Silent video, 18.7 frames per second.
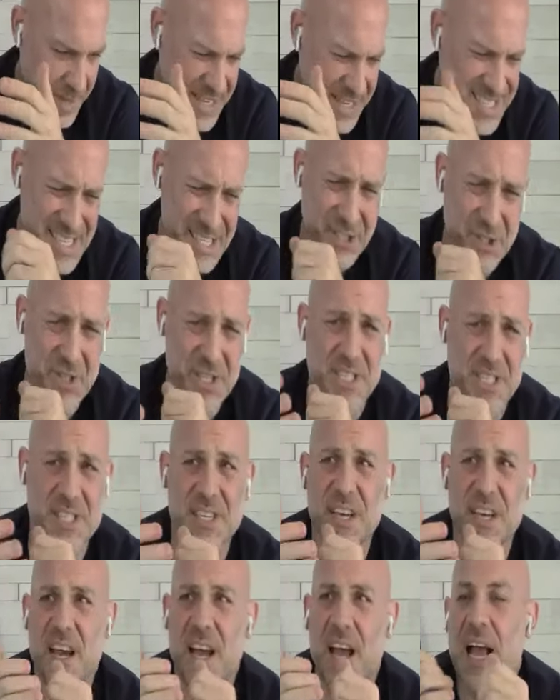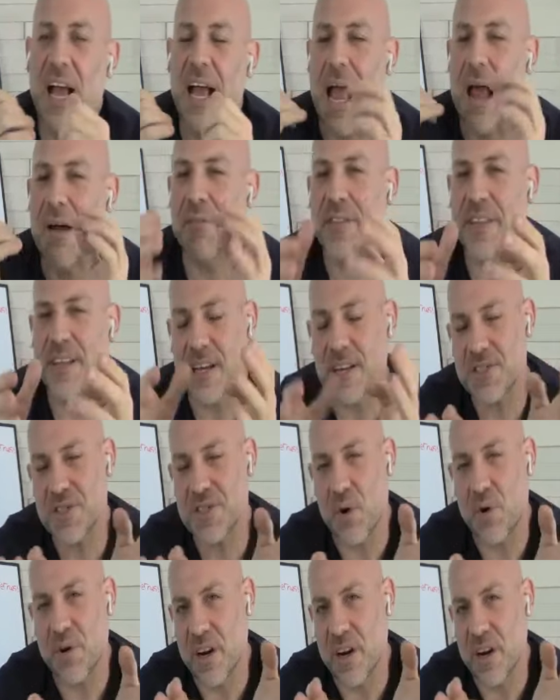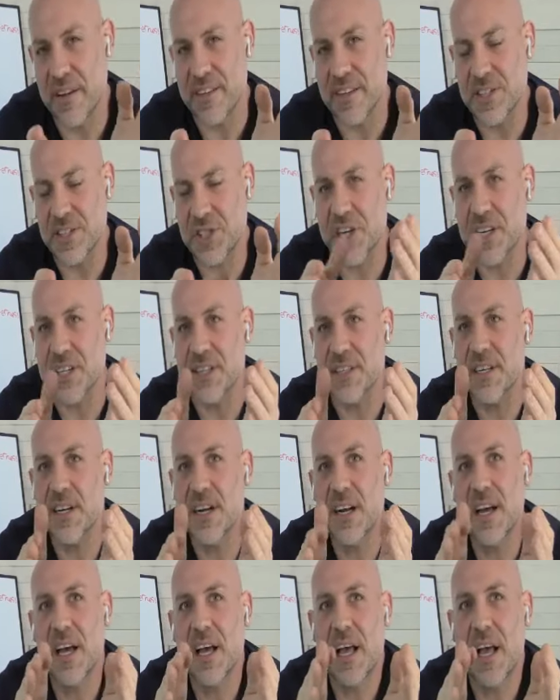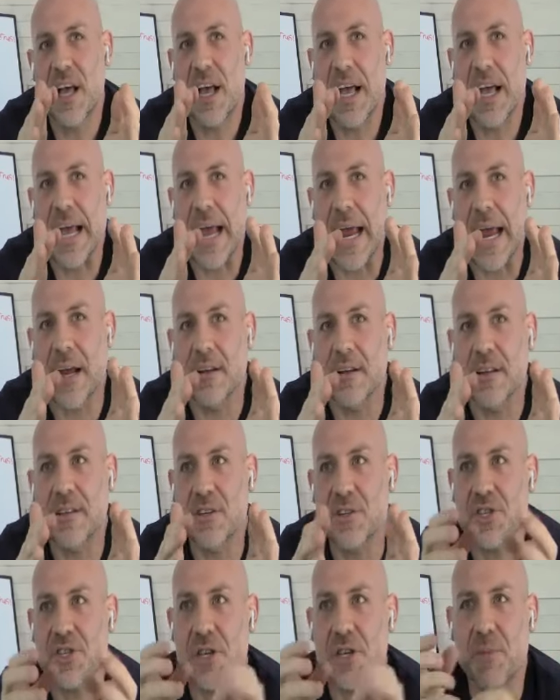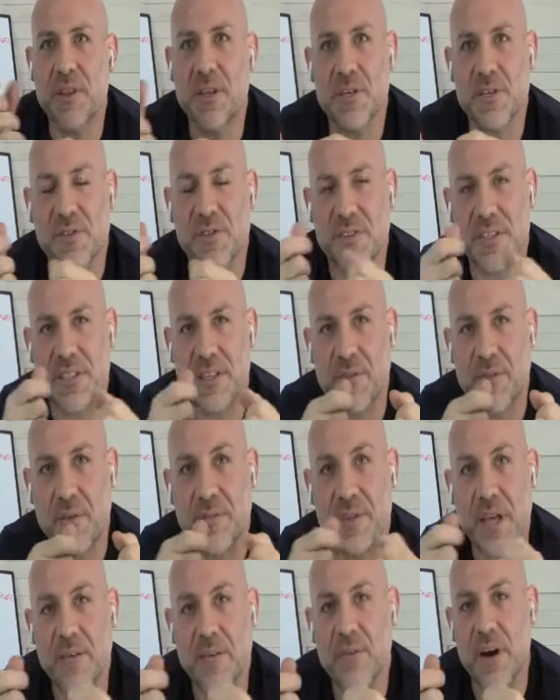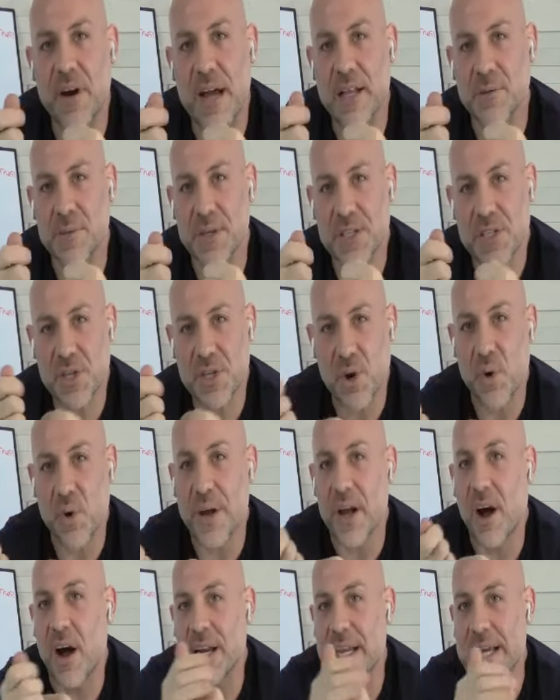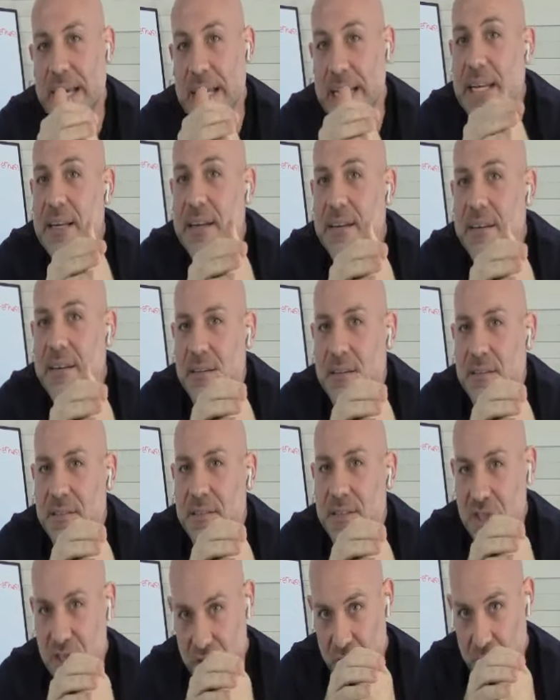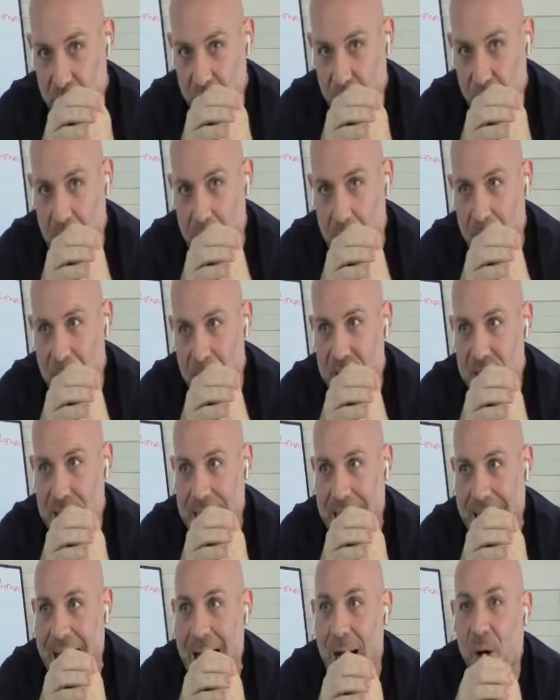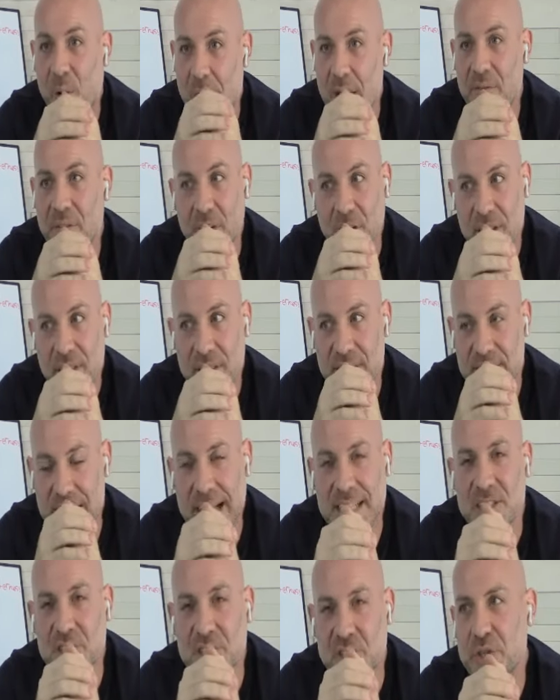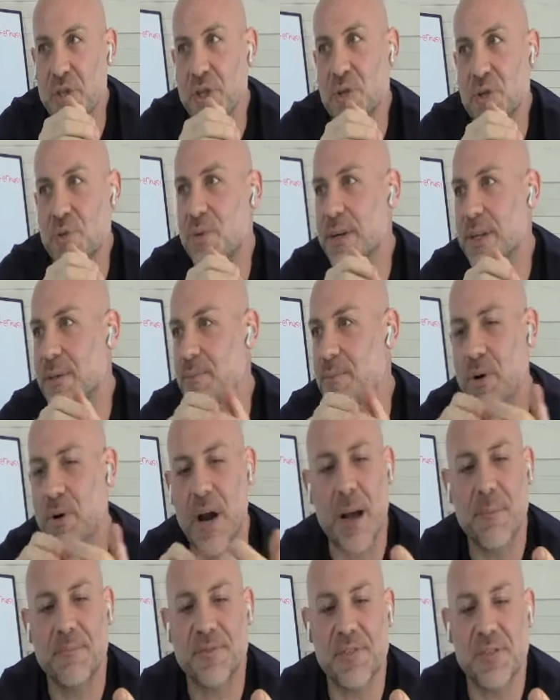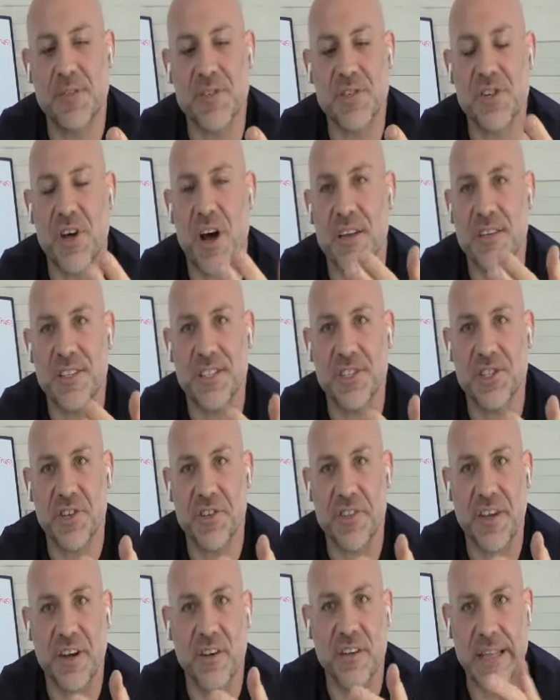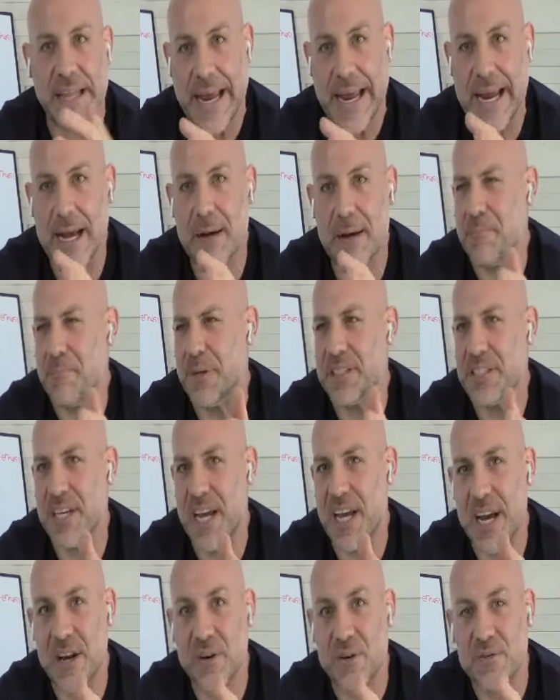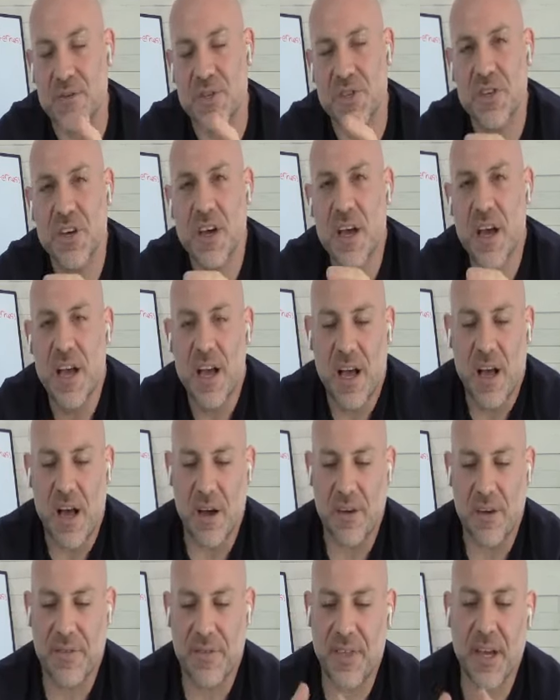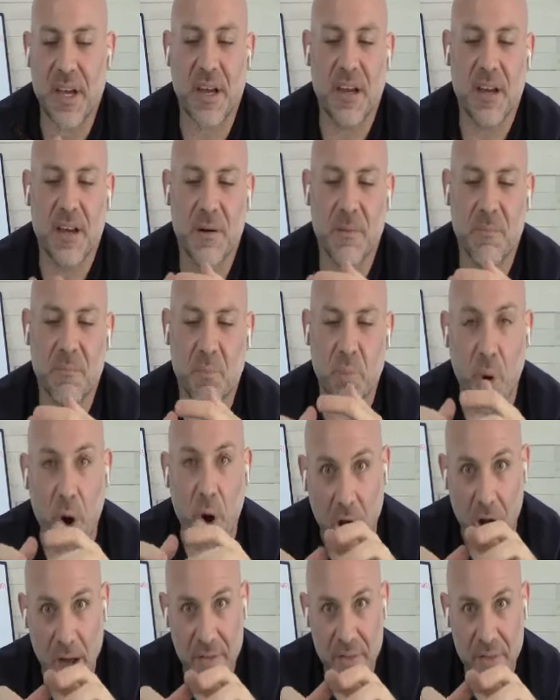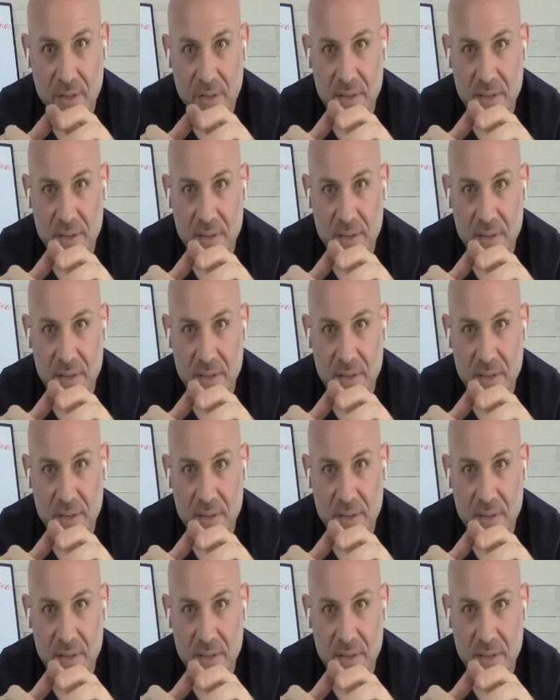citrus, everything that's going on in the gin. And there's some of those different flavor elements going on in the stew, perhaps. However, that stew with perhaps there's sausage in there, lamb, potatoes, a thick broth,